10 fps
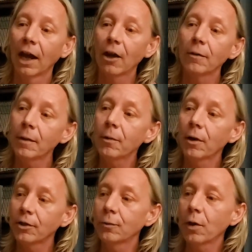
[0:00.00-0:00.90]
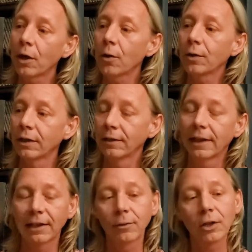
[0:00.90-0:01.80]
I remember Aren't You Proud?
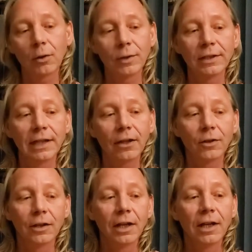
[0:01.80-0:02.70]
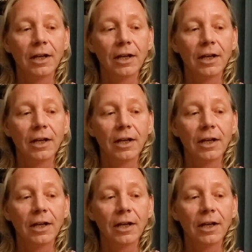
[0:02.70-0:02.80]
Like, it was all written together.